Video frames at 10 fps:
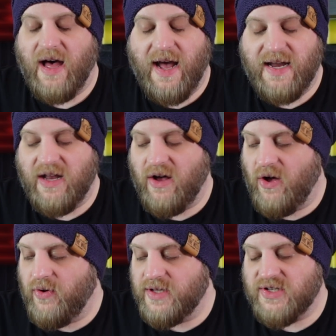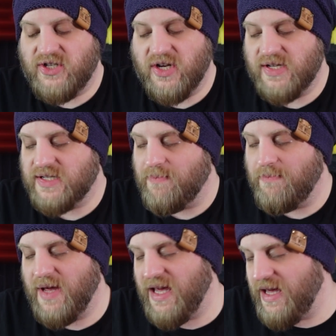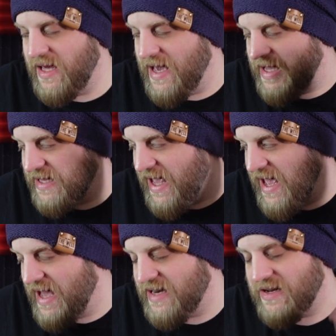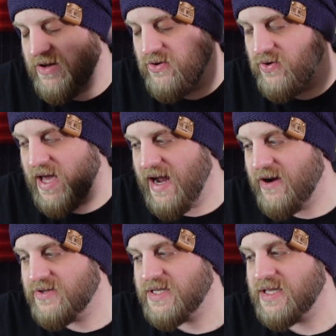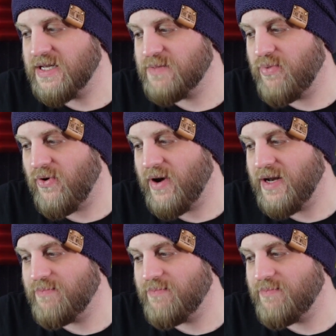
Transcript: I know it's just me and Canada who cares at this point,